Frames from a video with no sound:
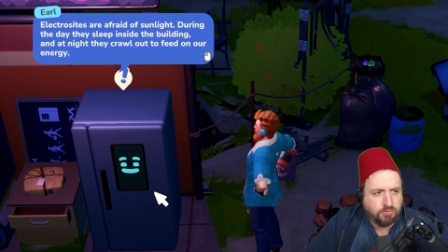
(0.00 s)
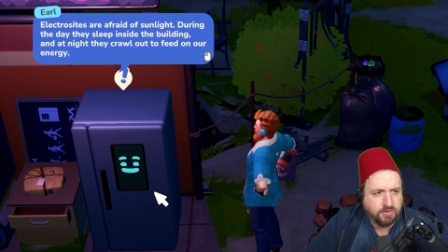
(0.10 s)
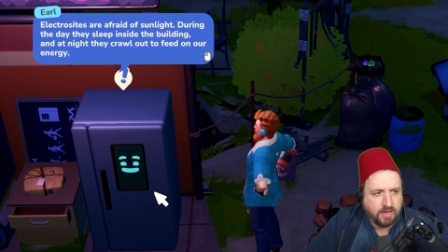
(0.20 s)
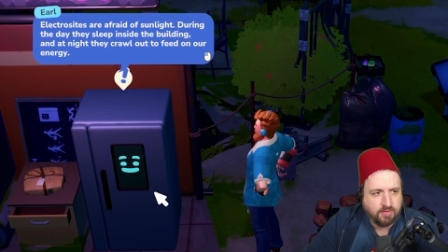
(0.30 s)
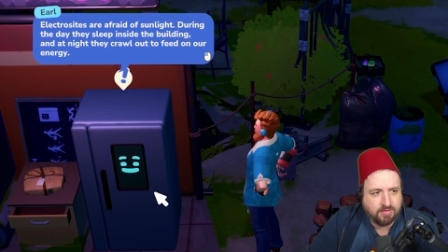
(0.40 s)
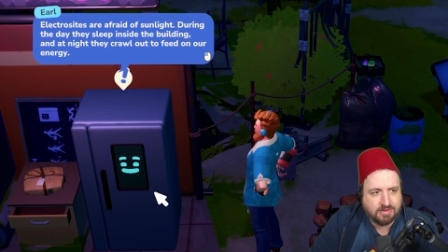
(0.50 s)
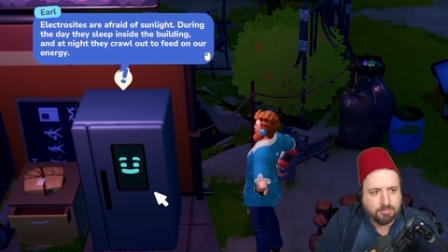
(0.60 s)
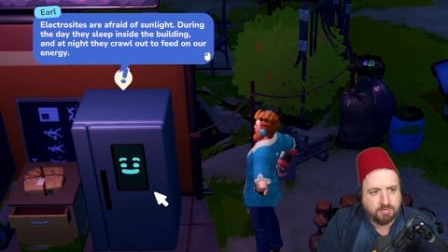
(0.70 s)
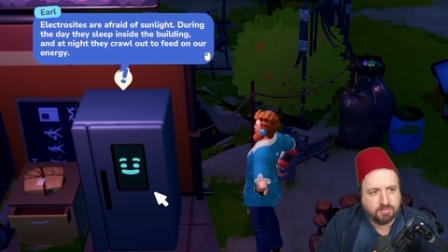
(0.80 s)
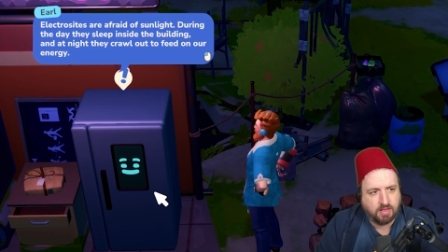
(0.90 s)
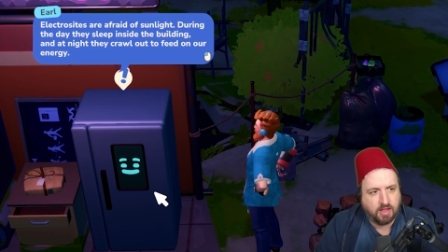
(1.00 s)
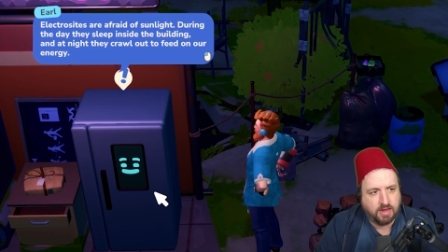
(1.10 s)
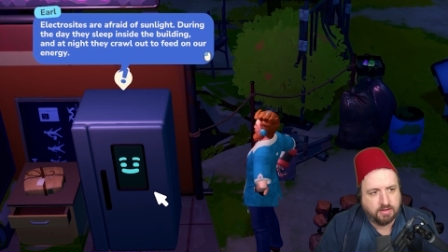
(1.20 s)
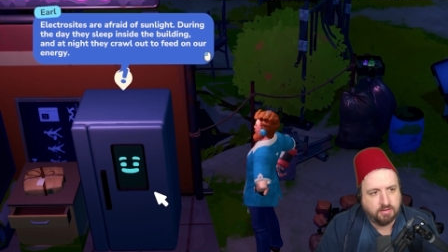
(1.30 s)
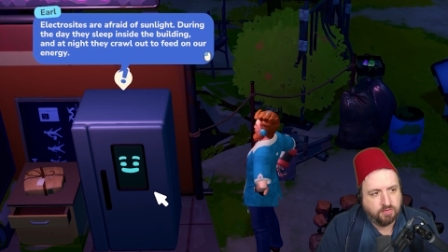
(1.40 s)
the day, they sleep
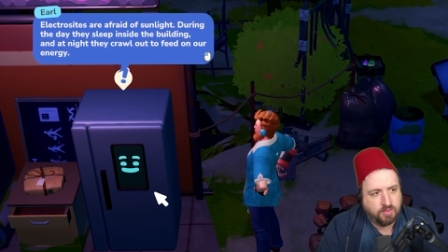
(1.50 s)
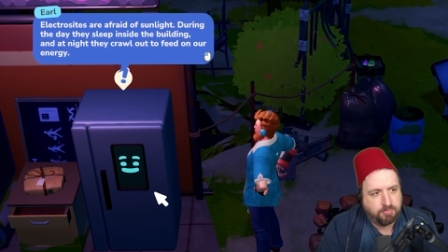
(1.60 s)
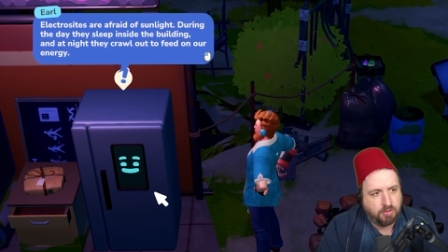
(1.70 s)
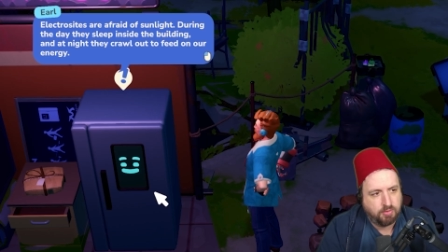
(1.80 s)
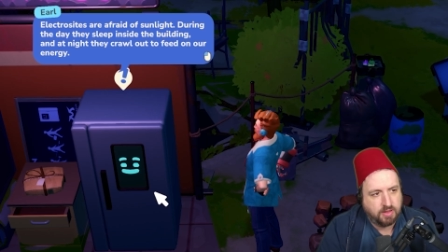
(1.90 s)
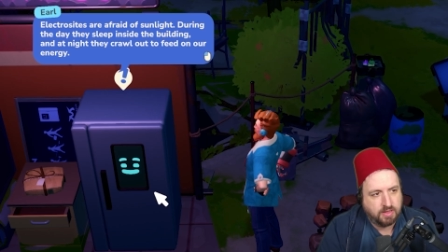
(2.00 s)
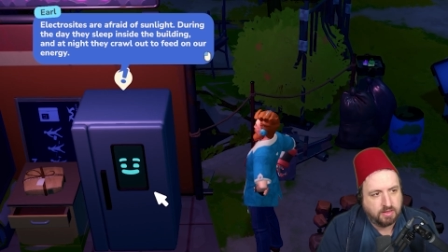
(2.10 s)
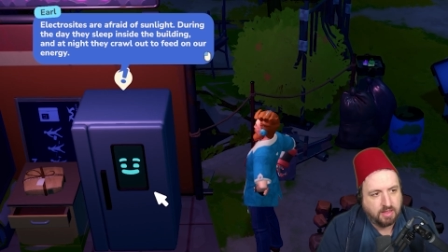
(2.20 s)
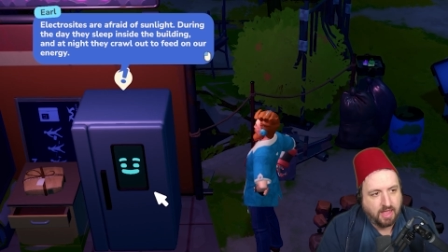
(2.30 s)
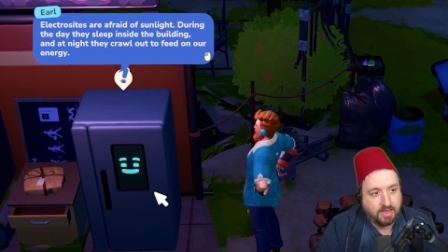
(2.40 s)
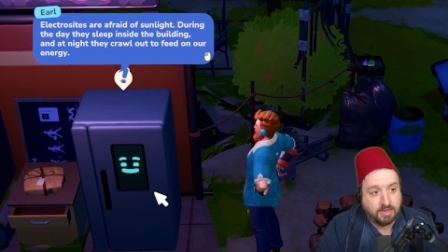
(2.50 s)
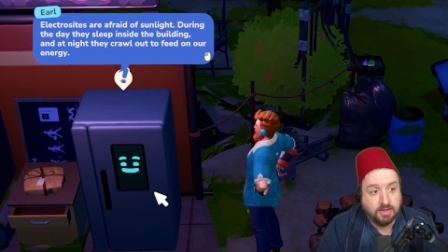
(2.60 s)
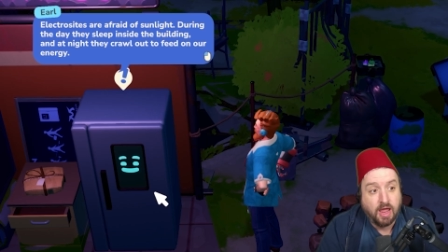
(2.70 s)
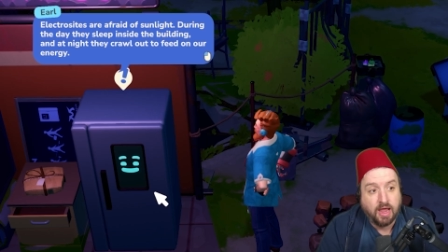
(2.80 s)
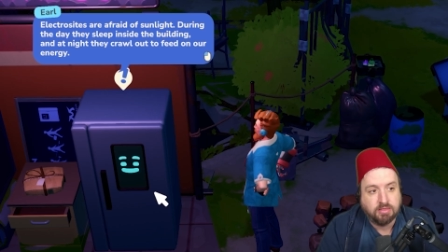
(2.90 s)
inside the building, and at
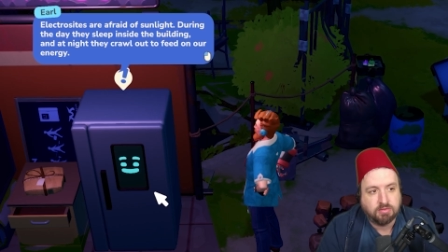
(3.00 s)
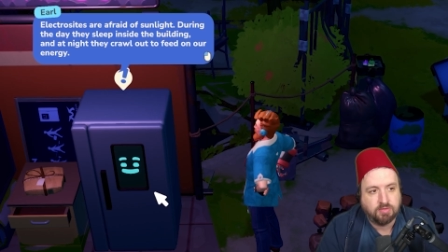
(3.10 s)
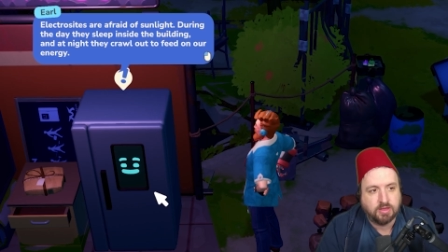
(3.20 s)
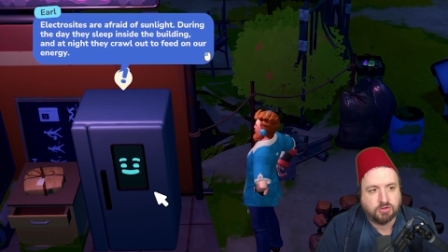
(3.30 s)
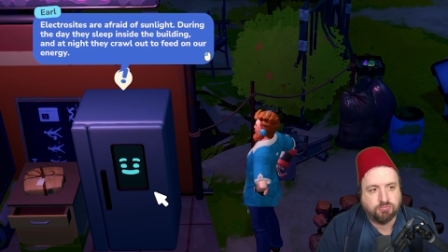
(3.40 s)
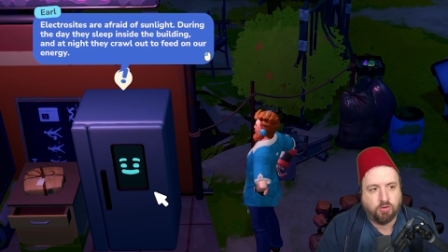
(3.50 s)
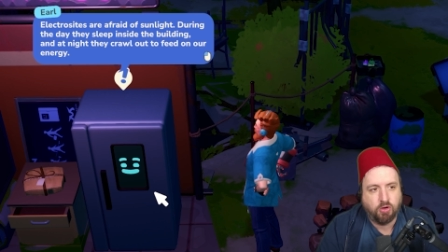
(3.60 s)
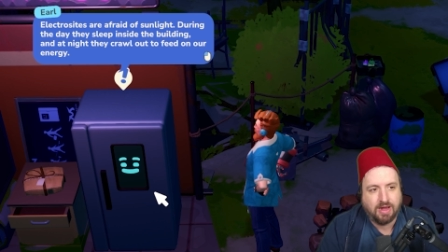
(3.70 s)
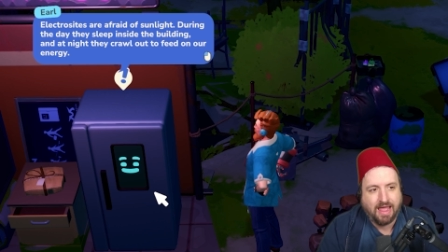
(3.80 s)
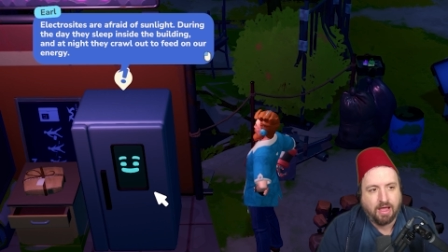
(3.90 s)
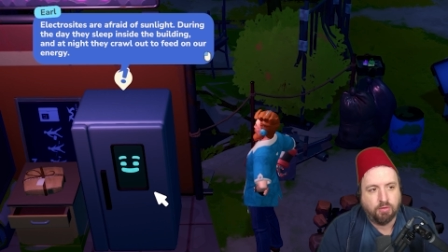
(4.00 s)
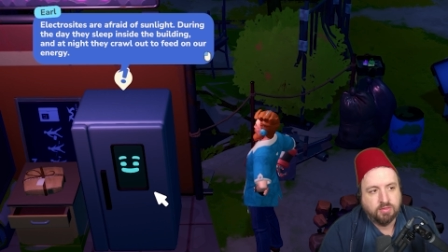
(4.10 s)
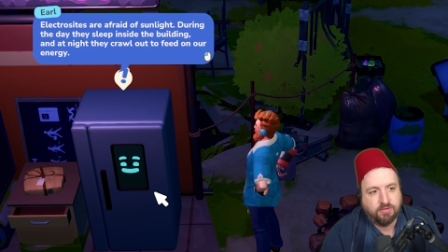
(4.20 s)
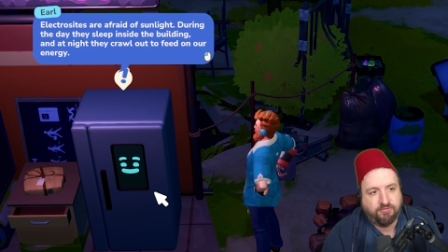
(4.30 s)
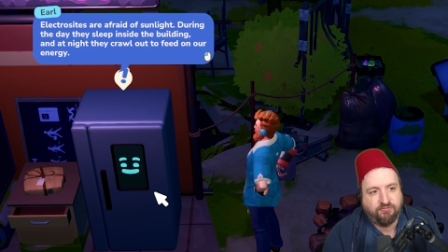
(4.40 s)
night, they crawl
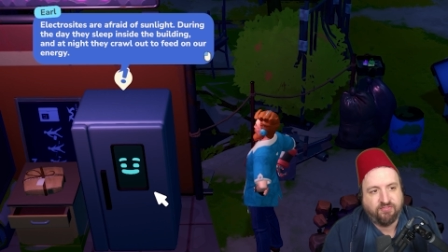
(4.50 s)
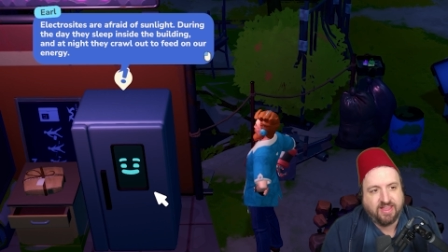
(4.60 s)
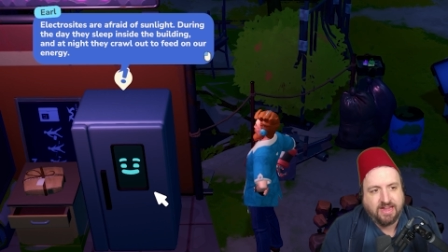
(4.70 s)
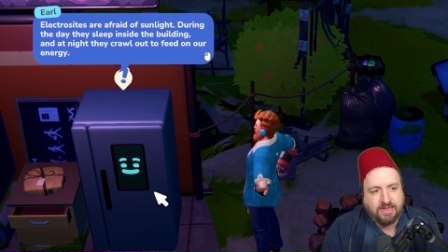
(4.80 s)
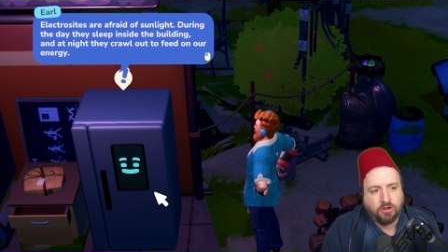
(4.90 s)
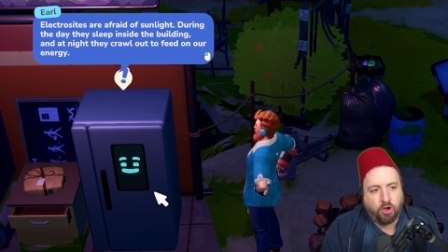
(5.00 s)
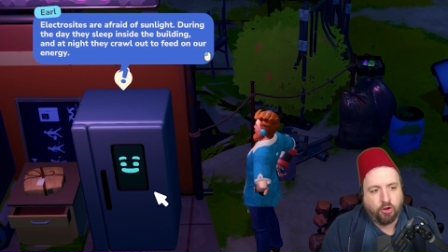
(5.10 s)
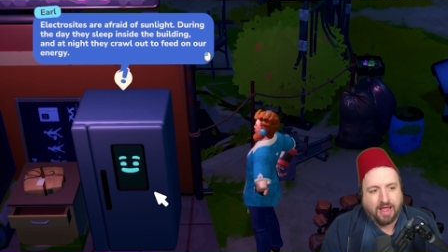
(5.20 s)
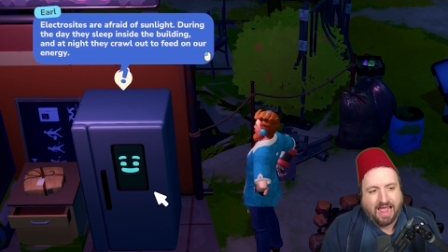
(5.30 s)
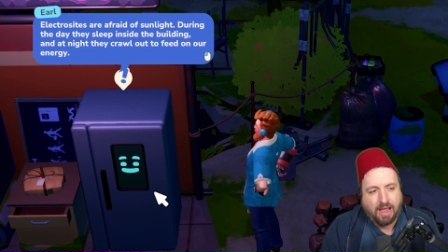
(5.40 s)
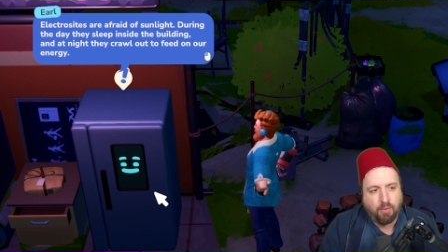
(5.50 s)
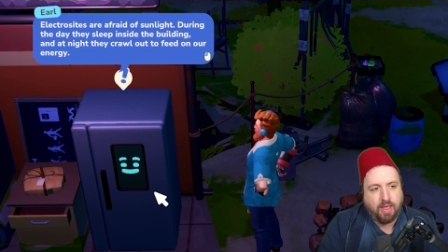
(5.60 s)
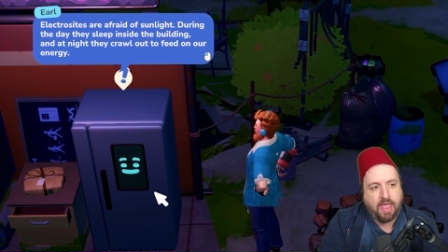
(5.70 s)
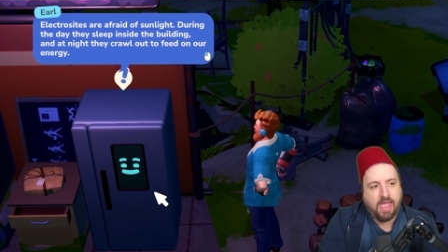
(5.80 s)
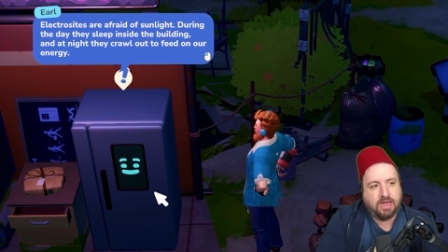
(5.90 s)
out to feed on our
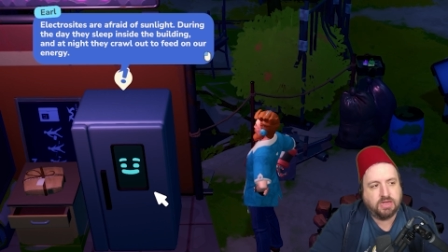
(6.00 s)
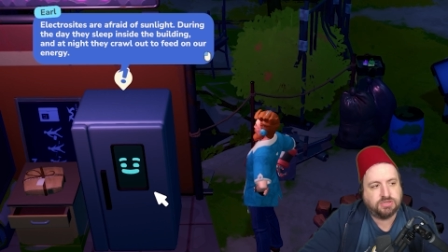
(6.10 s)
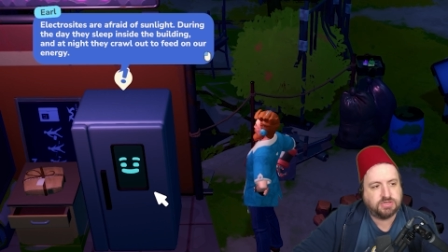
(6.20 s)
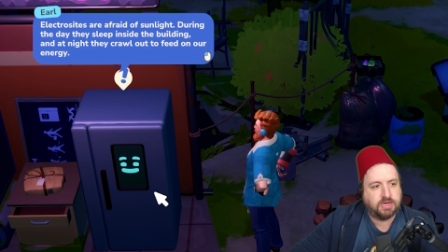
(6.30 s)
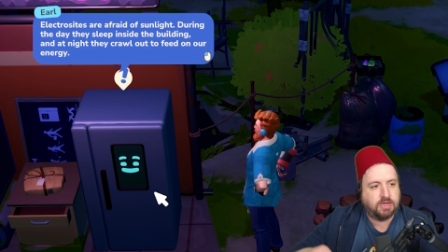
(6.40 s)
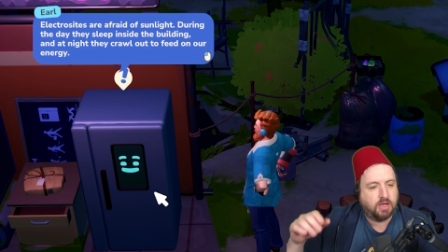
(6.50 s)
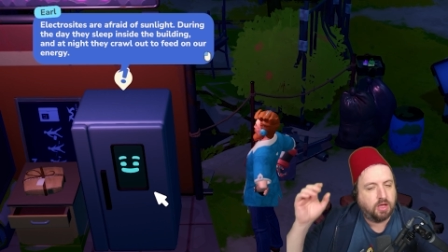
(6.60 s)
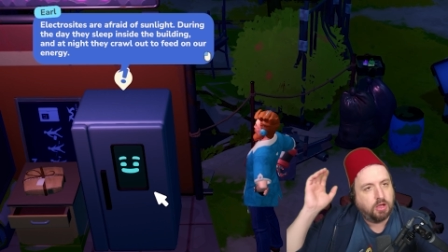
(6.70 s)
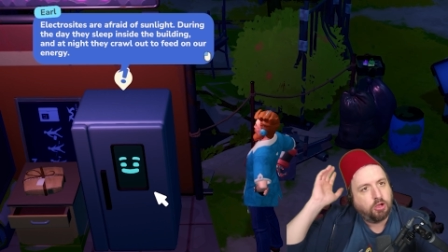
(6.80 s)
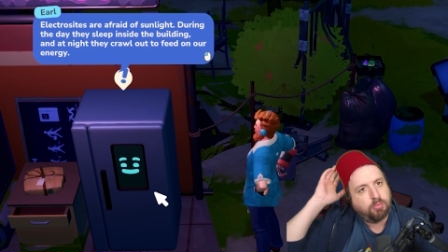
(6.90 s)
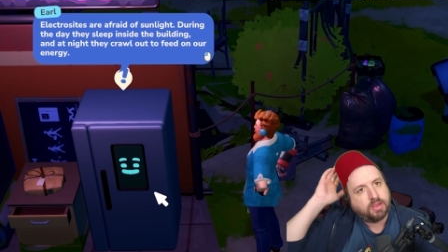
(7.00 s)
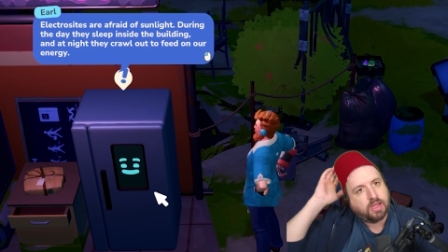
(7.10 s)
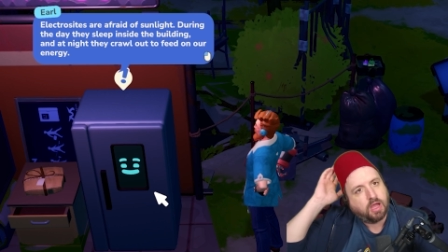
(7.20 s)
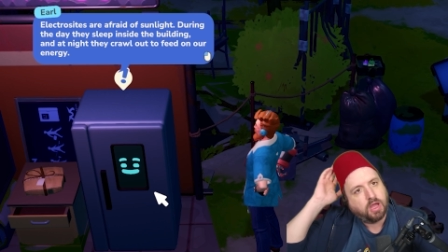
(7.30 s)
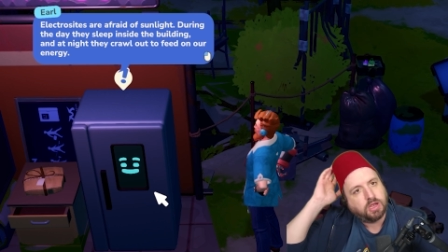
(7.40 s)
energy. Oh my
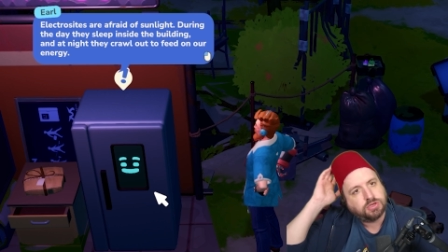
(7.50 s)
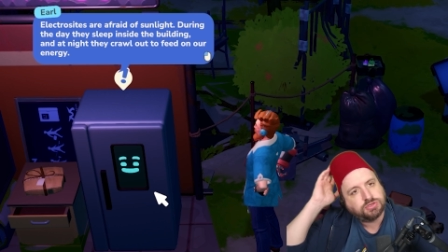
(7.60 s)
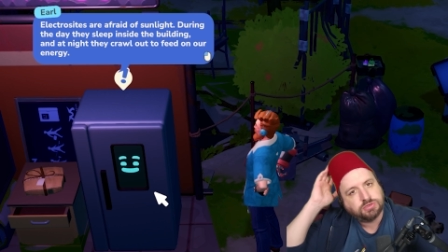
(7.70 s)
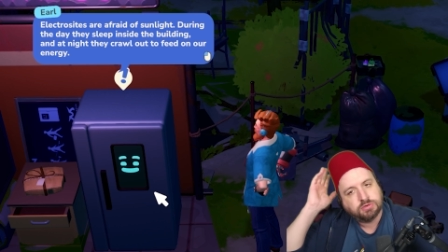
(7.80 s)
gosh.